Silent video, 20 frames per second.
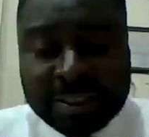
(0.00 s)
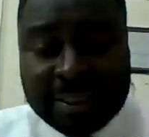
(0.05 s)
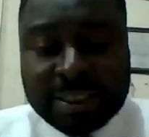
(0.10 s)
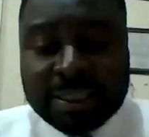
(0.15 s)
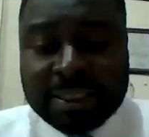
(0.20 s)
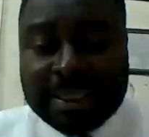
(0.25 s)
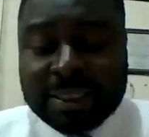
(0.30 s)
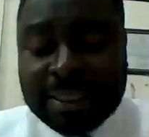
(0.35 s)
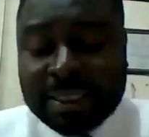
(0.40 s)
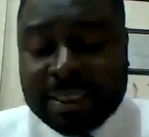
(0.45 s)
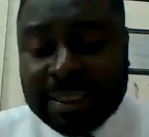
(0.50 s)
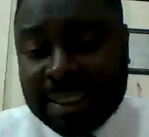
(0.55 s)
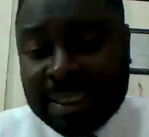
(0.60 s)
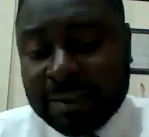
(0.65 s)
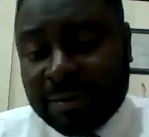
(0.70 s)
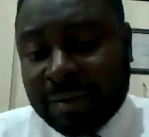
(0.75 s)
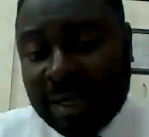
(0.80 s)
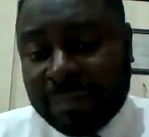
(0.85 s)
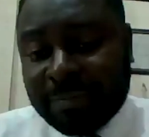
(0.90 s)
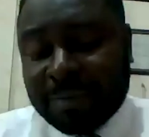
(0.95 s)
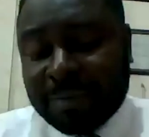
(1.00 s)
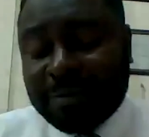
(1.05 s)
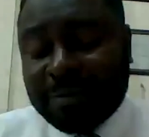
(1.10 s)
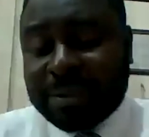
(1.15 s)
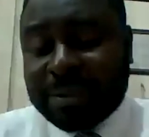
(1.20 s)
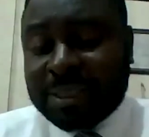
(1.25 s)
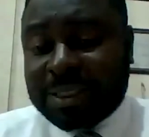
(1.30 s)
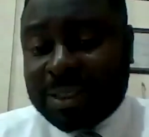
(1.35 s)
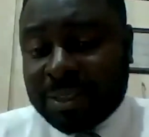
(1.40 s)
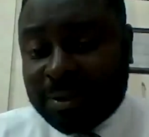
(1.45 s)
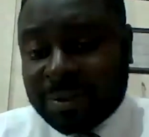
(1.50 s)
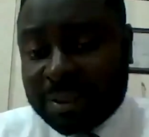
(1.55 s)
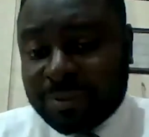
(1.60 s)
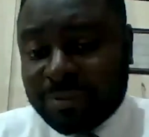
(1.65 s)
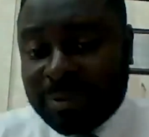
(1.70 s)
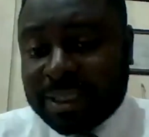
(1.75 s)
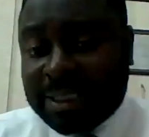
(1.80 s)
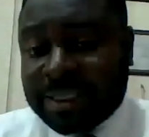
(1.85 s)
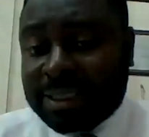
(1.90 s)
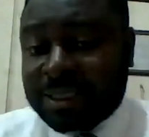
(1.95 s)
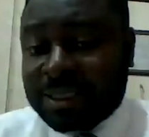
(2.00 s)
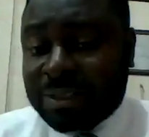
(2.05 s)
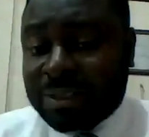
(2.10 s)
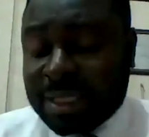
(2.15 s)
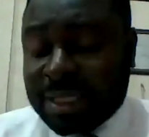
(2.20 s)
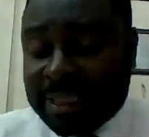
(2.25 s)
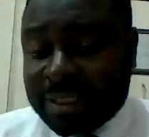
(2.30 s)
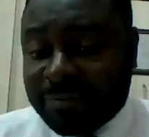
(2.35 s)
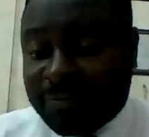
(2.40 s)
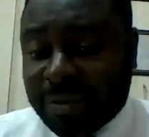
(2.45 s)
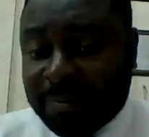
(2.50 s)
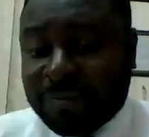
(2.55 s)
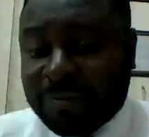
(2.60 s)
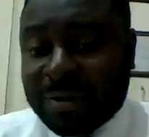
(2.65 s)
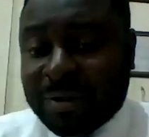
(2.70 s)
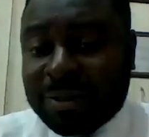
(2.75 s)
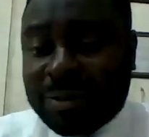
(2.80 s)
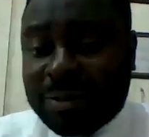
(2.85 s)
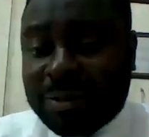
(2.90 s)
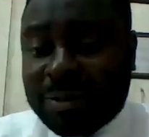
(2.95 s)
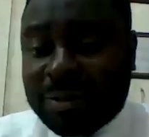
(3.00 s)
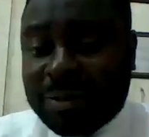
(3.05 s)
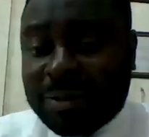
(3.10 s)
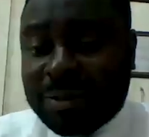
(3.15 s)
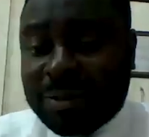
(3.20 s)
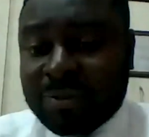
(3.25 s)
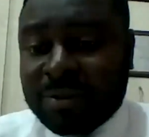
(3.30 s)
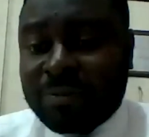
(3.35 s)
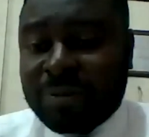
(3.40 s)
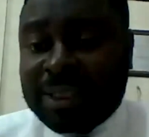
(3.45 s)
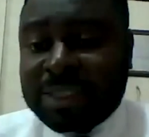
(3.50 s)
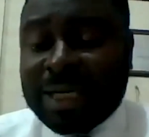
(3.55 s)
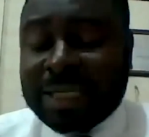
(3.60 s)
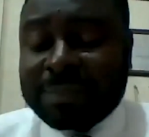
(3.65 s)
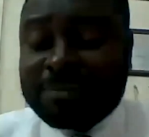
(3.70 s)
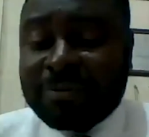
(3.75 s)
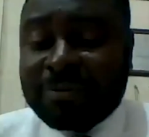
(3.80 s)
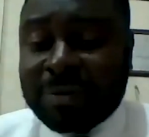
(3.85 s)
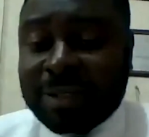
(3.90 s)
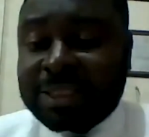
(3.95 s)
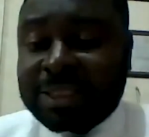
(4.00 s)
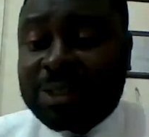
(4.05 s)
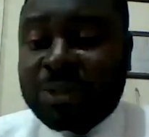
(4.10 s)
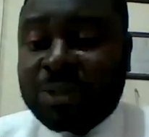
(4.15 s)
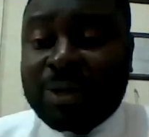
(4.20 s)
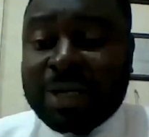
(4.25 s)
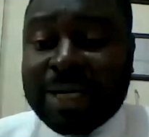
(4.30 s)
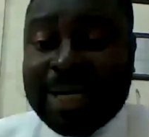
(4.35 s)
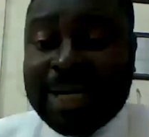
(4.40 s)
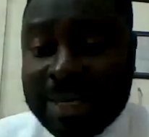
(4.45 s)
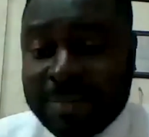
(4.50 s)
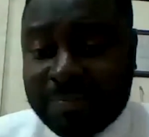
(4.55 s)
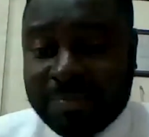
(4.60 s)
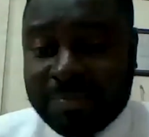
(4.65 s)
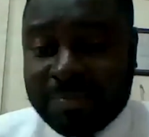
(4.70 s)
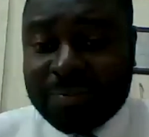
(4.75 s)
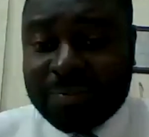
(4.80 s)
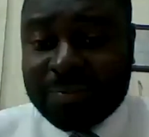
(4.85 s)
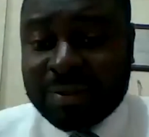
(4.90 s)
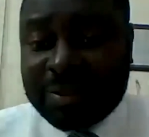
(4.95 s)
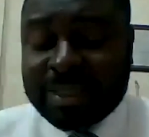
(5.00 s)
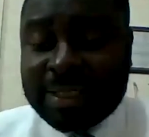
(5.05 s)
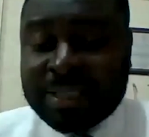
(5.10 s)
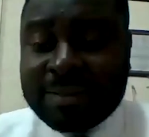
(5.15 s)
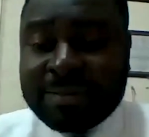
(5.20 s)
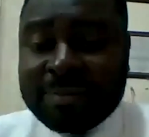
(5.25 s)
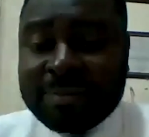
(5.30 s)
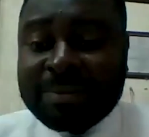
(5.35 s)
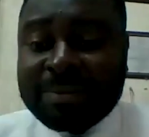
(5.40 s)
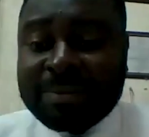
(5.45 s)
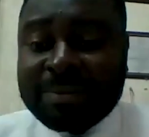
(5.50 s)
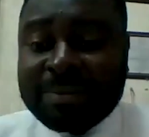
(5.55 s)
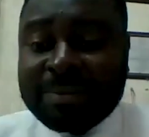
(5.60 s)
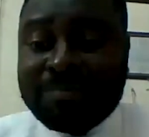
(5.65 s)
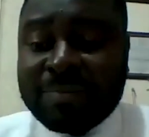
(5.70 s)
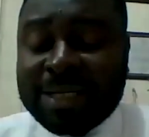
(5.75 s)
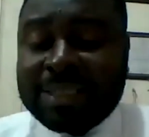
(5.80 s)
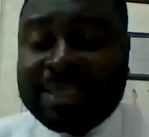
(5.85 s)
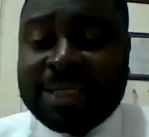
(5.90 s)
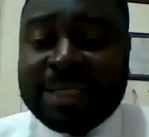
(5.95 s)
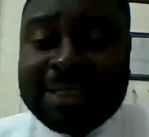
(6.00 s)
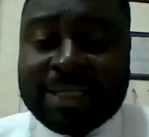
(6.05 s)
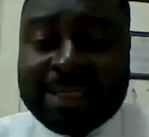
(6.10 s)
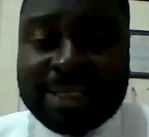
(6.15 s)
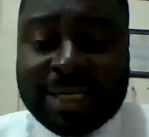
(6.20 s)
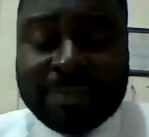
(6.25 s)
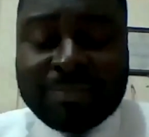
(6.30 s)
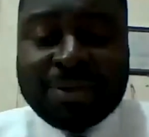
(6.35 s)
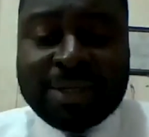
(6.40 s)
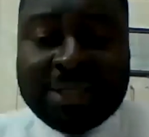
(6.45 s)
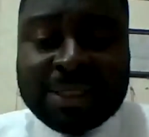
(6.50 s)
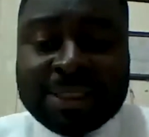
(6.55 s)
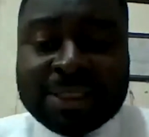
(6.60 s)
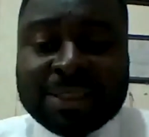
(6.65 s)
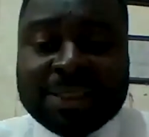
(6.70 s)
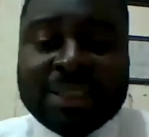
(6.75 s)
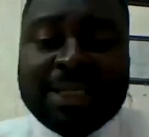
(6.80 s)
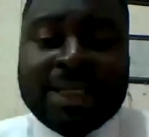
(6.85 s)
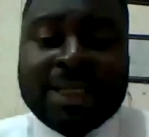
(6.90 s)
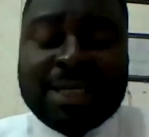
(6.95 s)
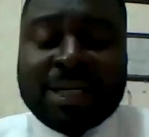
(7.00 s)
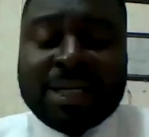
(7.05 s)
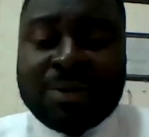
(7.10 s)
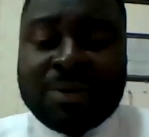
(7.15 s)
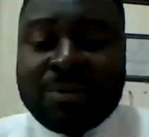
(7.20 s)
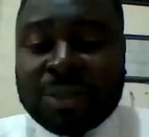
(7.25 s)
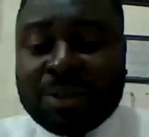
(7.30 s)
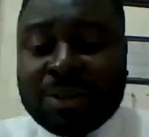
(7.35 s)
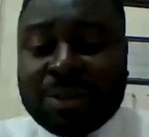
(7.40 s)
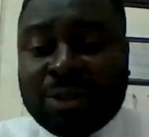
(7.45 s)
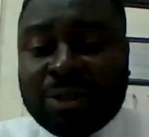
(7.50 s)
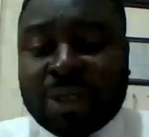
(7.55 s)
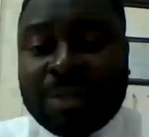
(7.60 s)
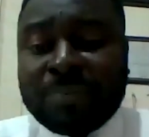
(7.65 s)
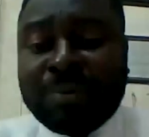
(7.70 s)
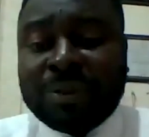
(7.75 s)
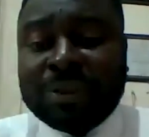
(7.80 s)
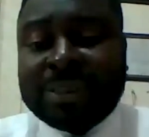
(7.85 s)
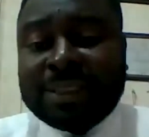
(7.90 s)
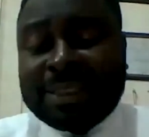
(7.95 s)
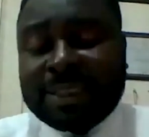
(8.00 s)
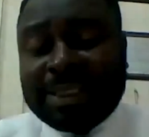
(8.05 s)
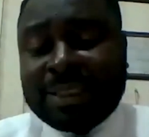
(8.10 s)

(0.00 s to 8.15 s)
then apart from the steroid, which is a form of a non-operative, which are found to help in maintaining ambulation. We also talk about